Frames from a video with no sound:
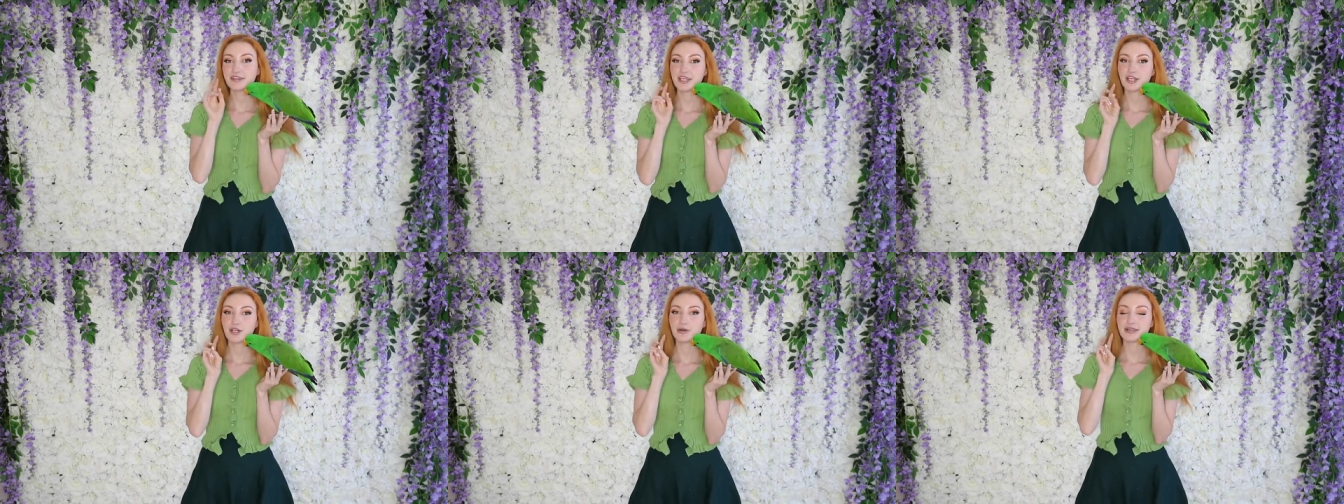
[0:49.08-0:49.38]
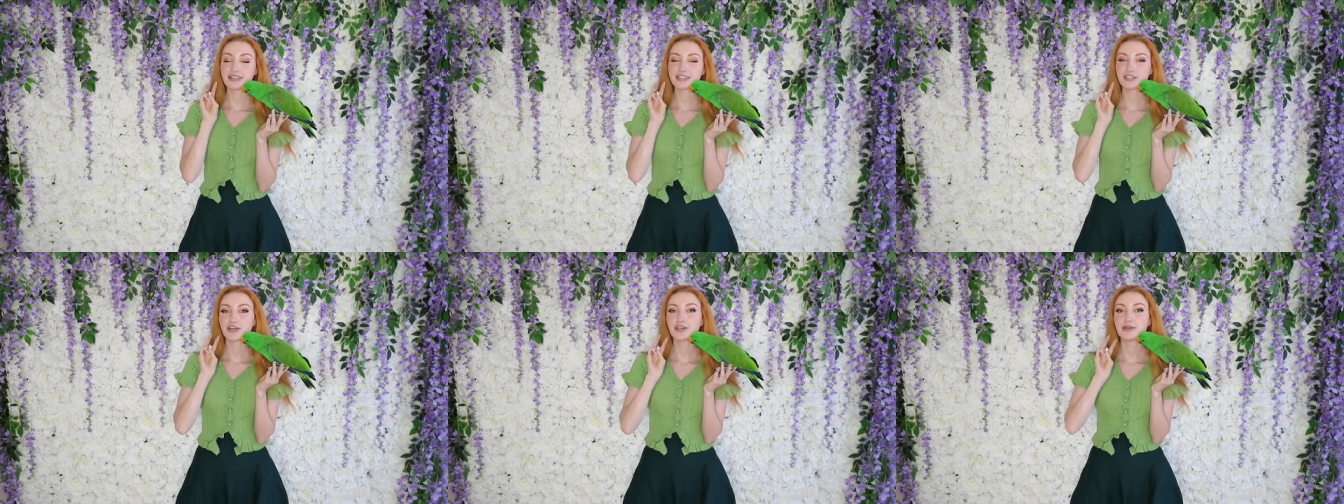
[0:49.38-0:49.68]
video
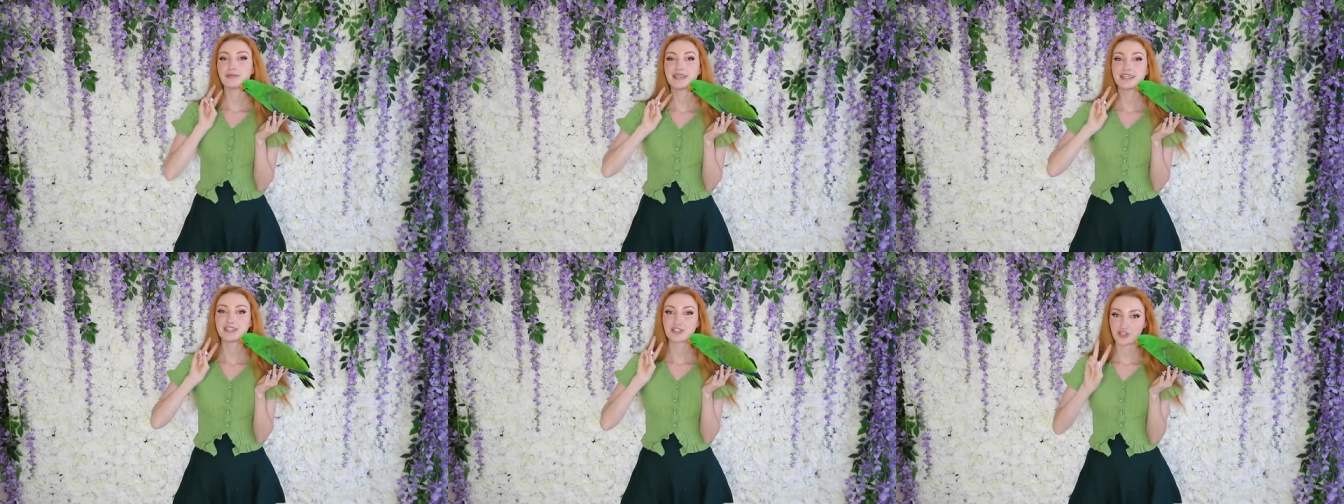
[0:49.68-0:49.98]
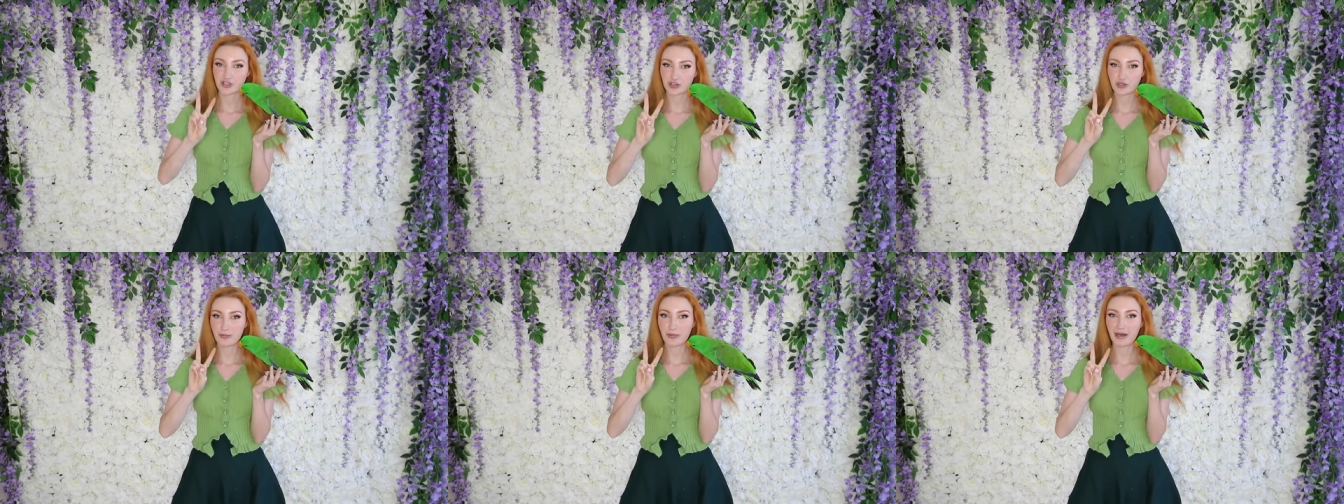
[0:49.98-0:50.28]
is going to be in
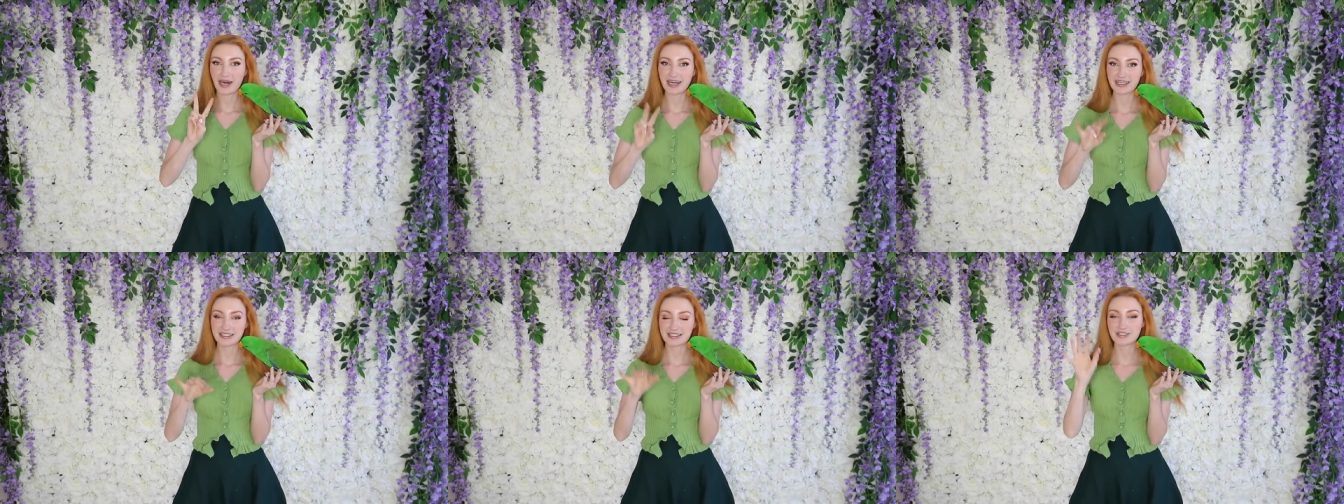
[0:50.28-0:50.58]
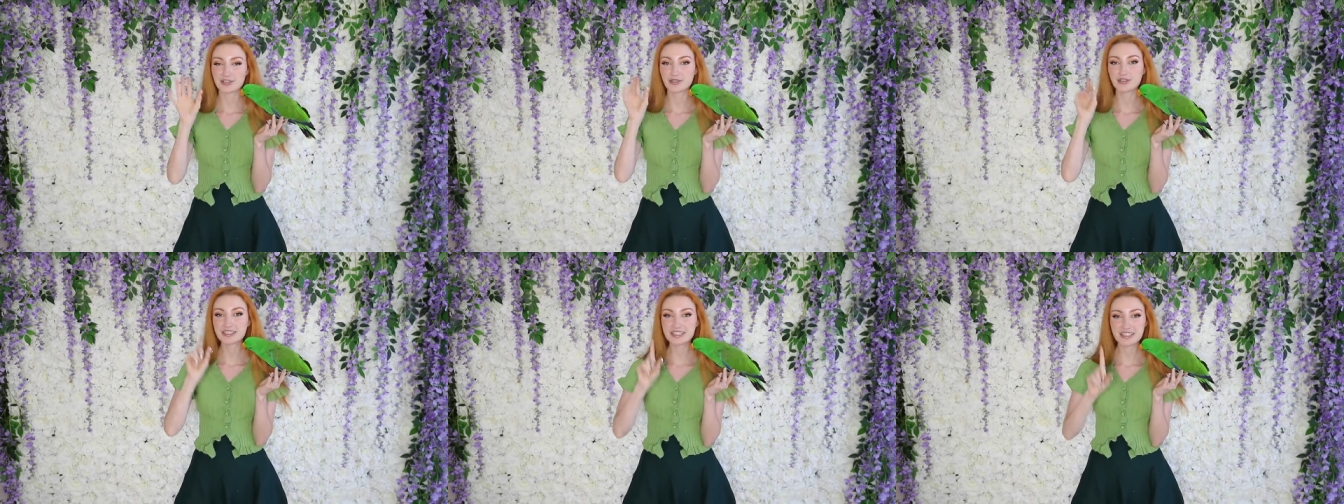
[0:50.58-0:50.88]
two parts.
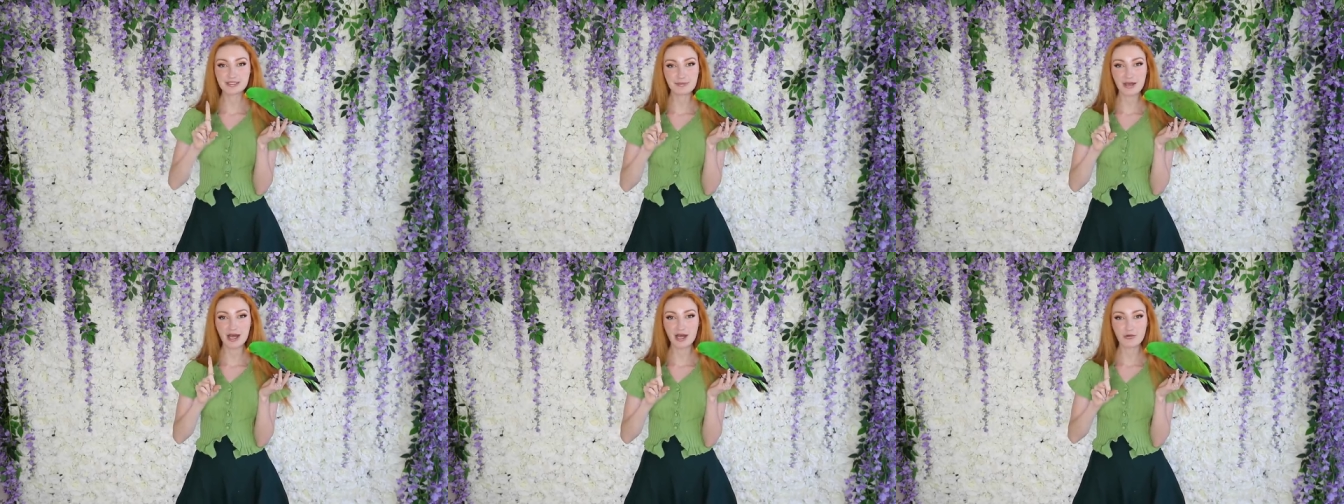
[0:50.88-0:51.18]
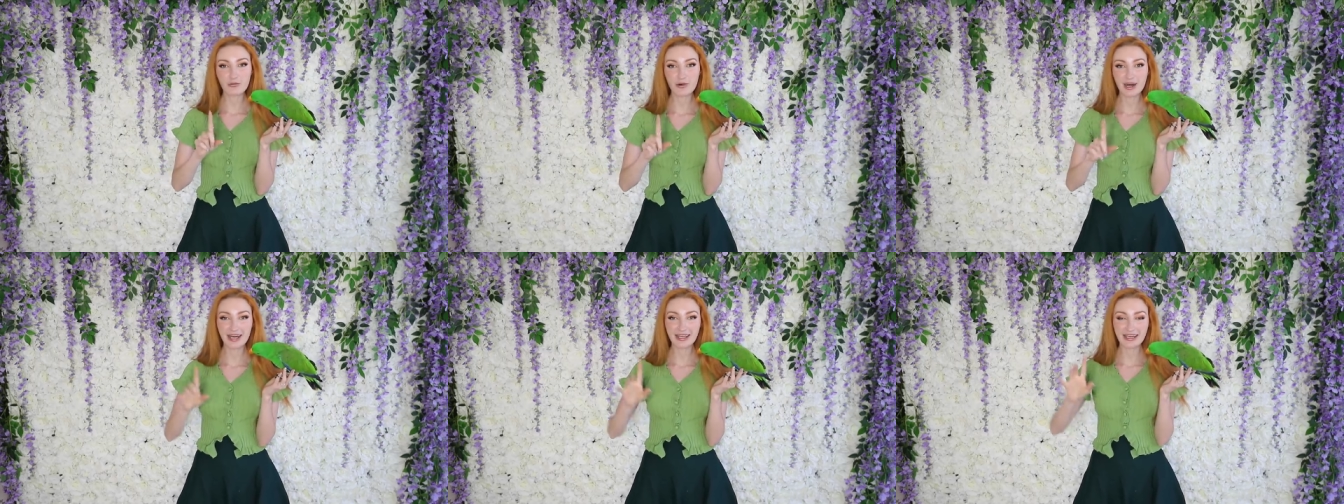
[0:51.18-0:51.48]
So this is
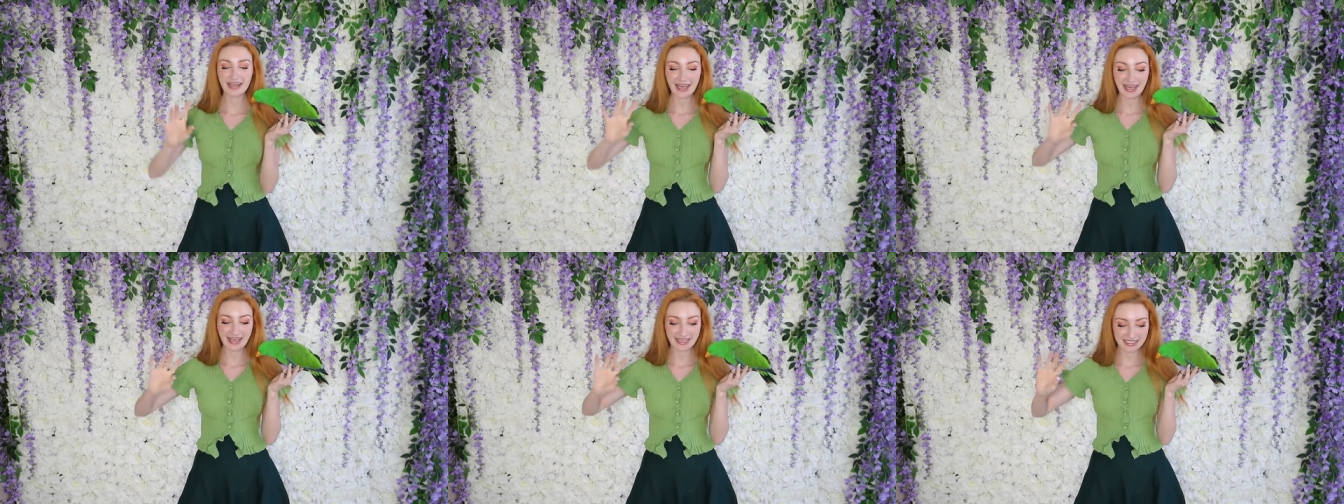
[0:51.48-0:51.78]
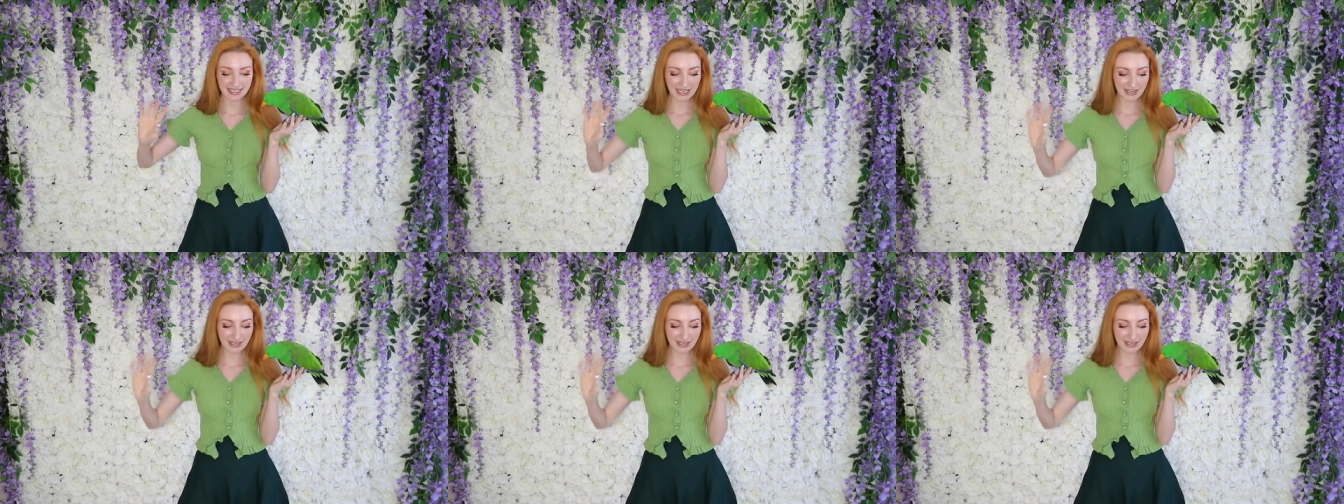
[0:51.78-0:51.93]
part one and